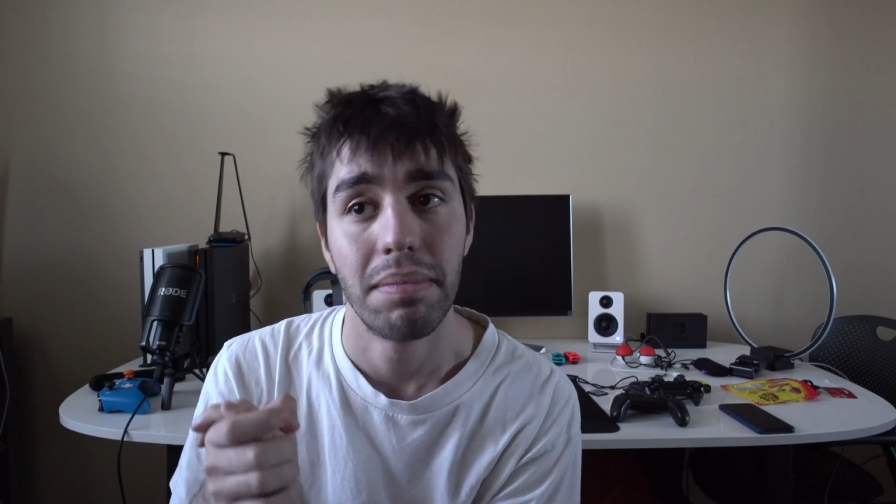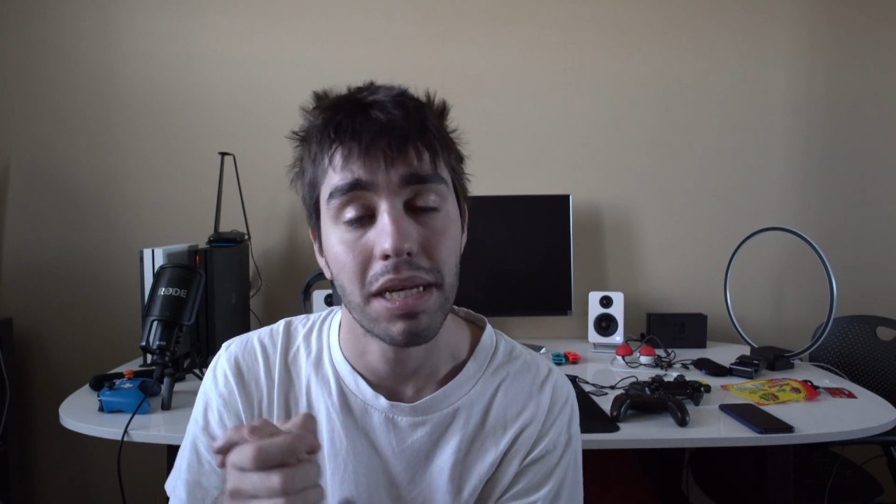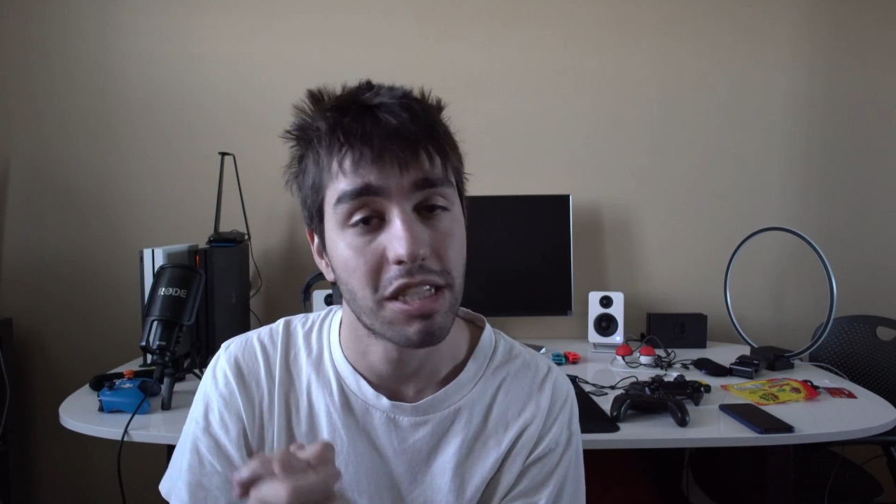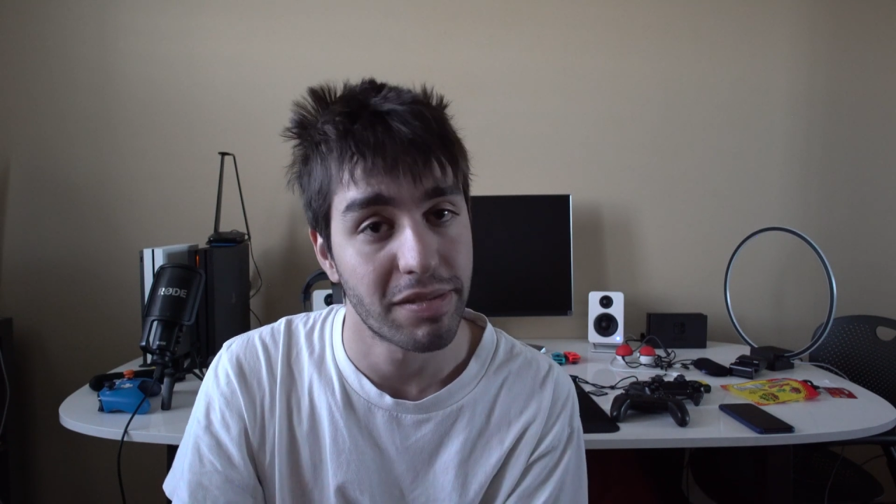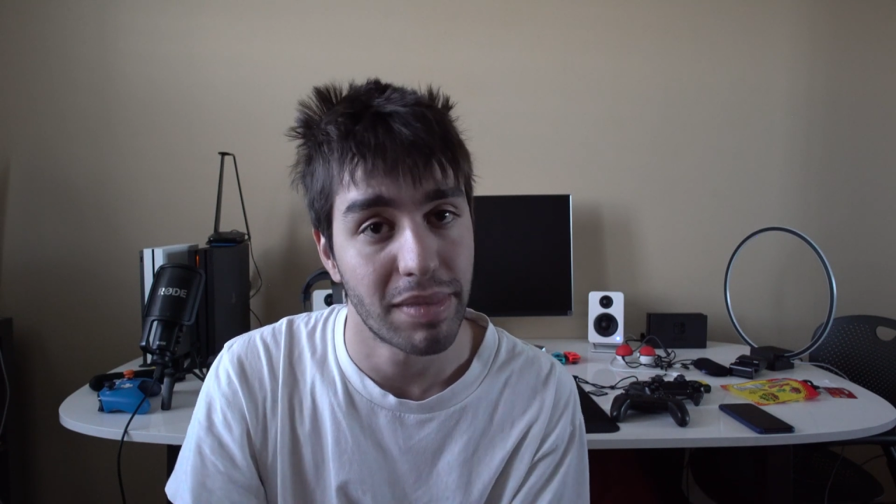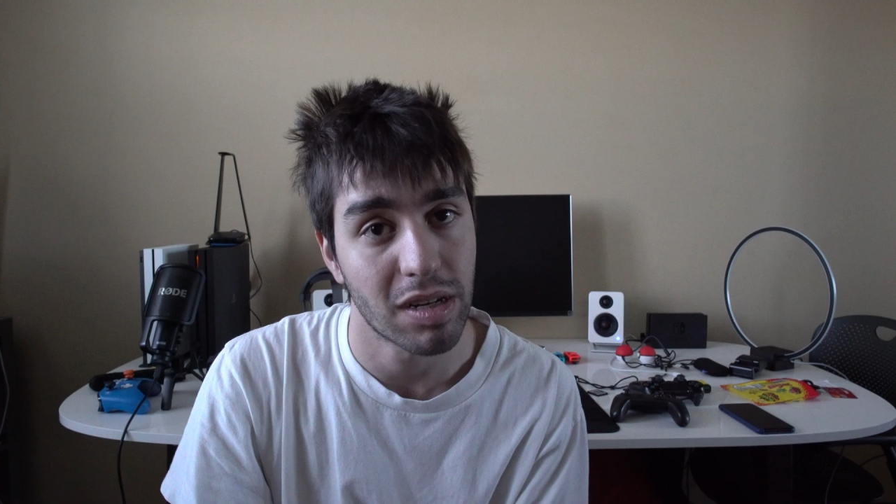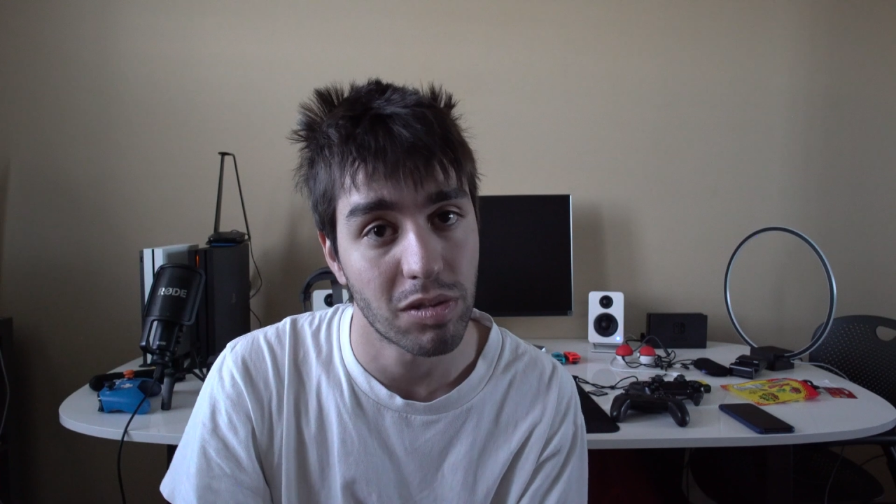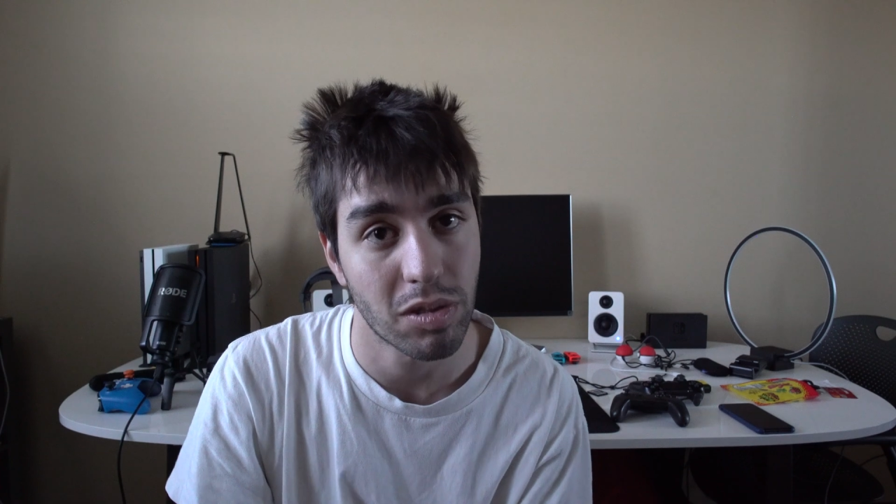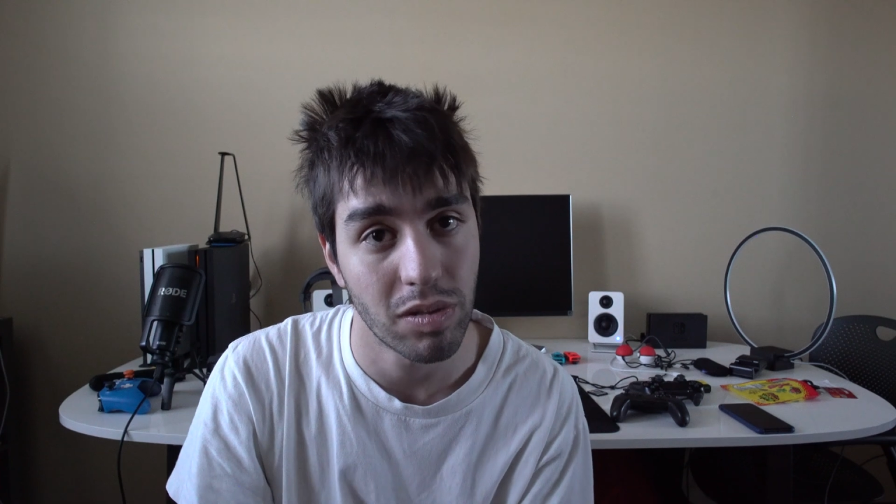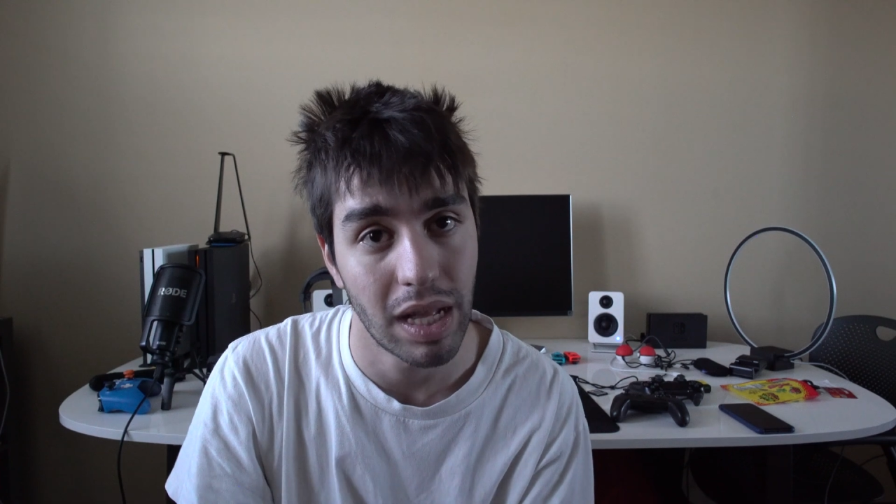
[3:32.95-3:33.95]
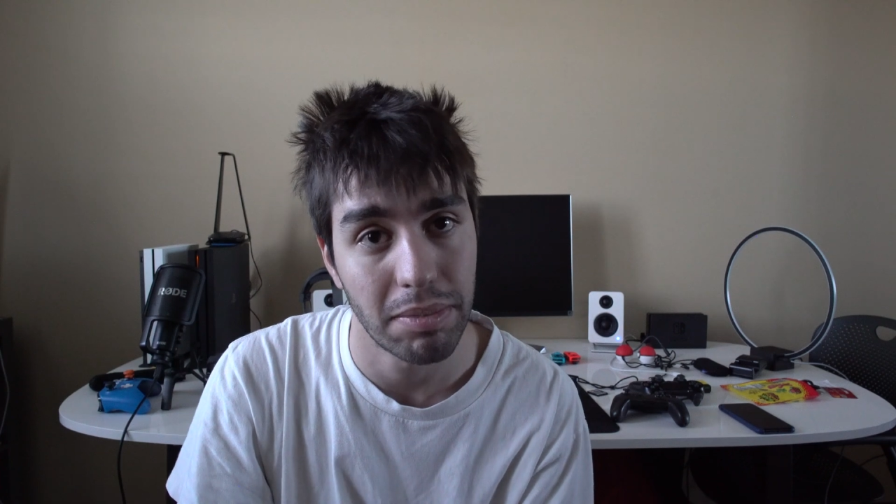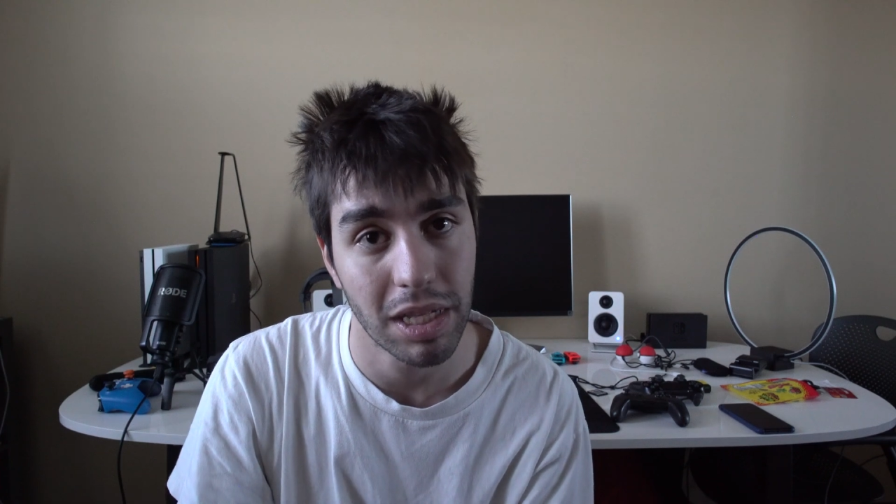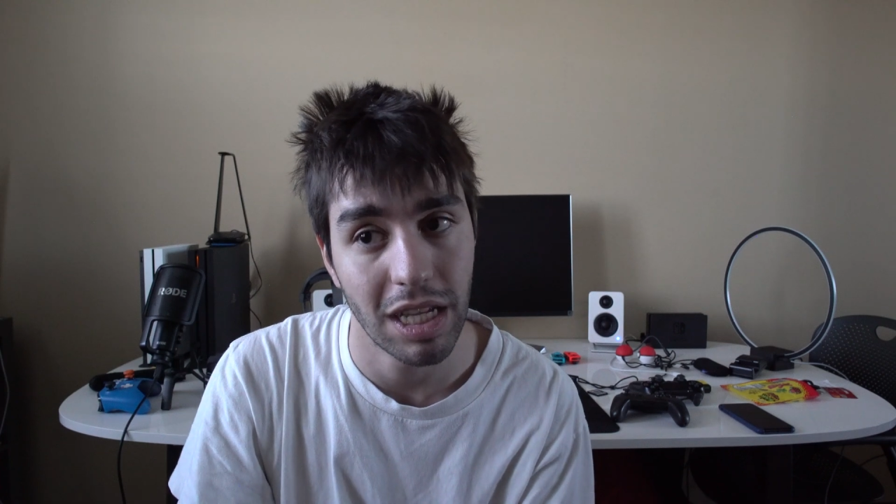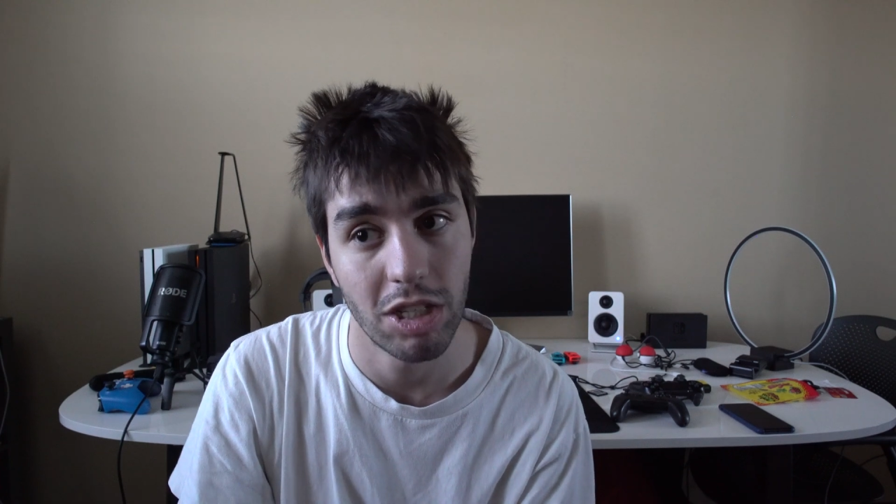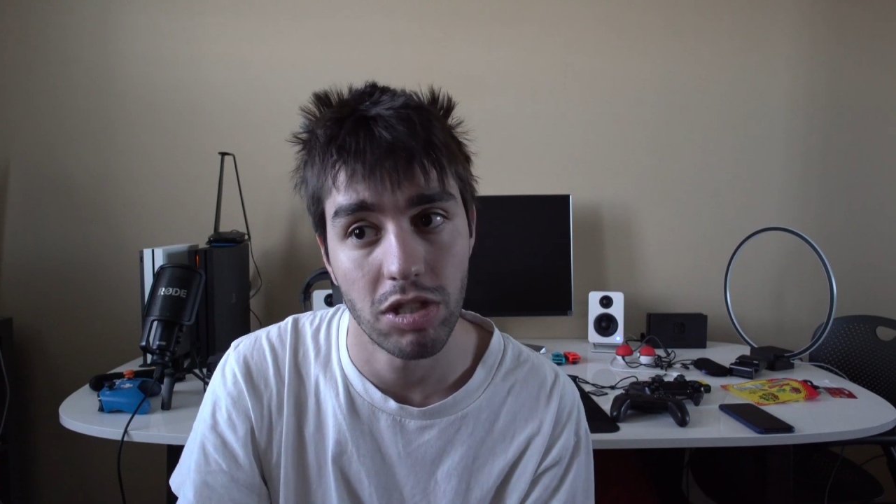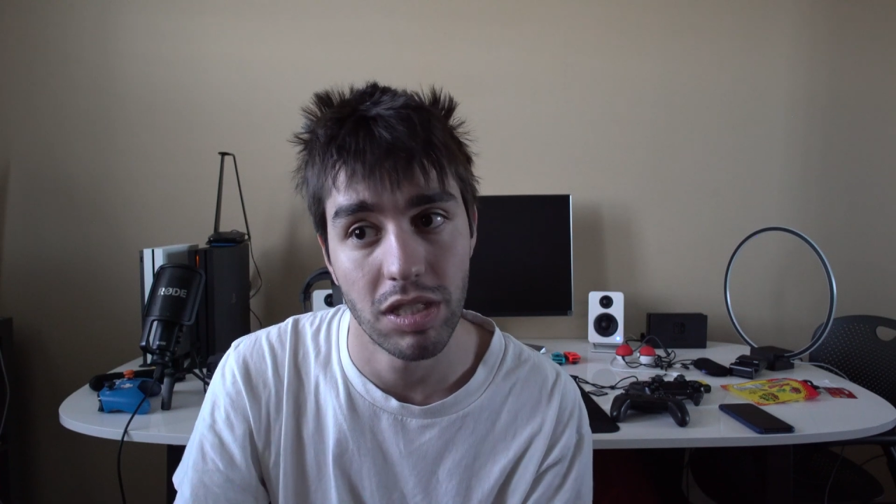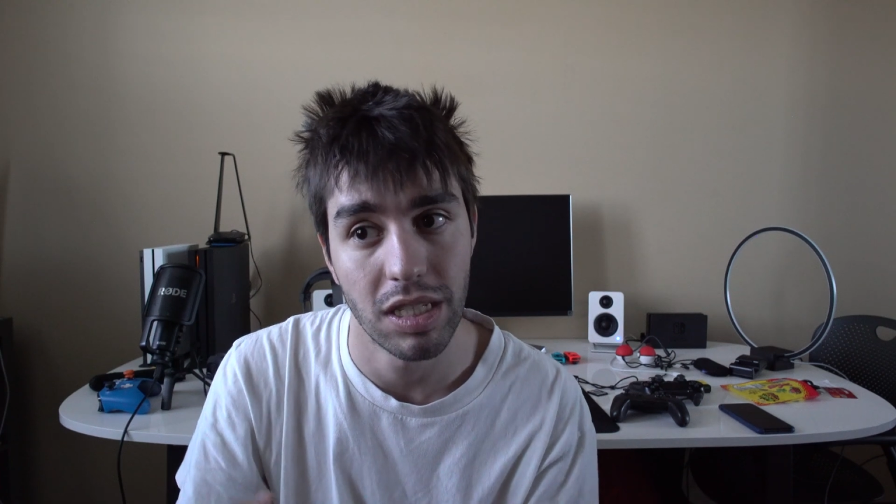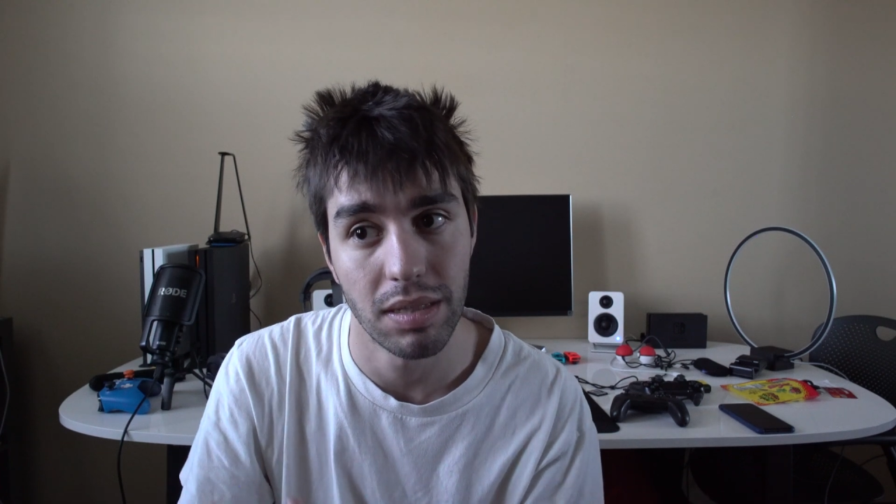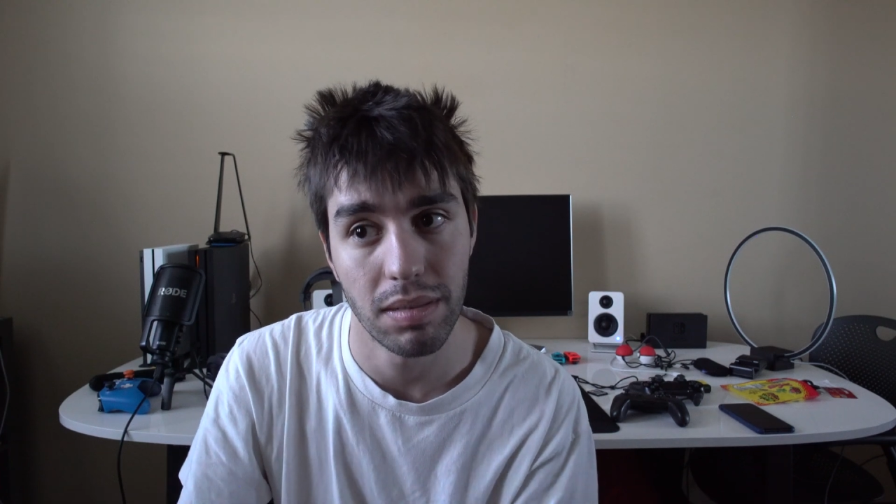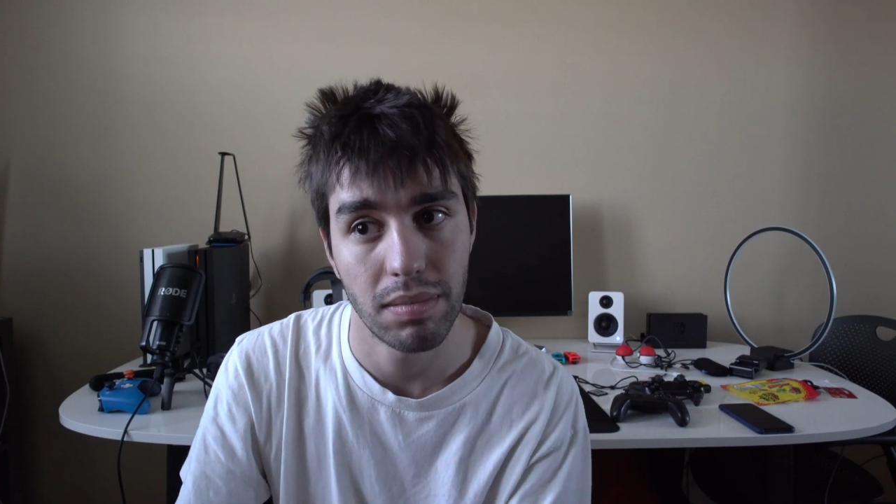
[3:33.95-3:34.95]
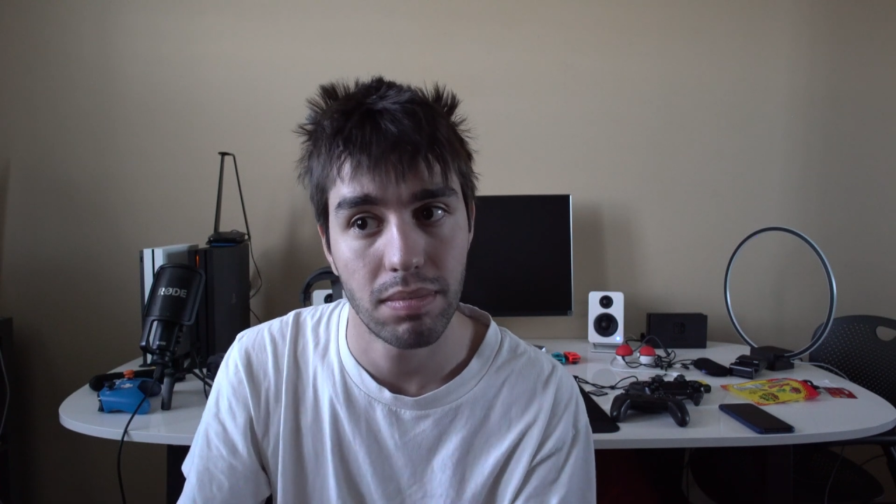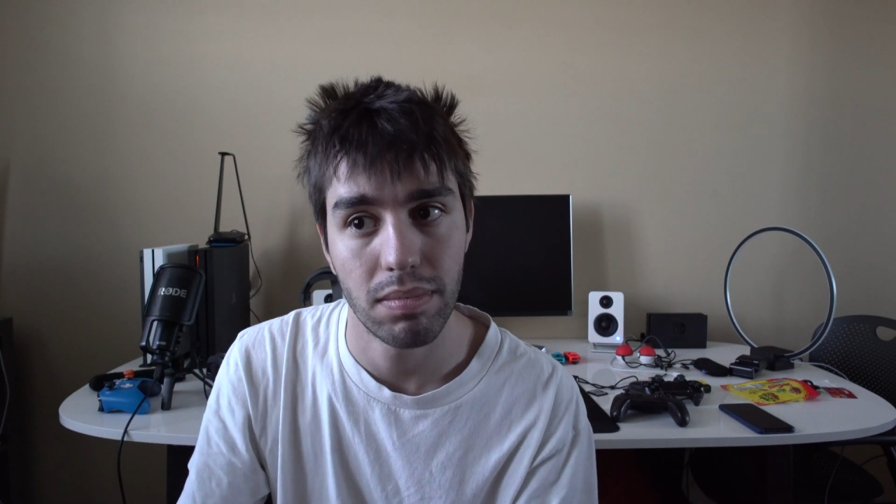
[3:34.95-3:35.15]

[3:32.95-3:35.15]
because of medical school applications and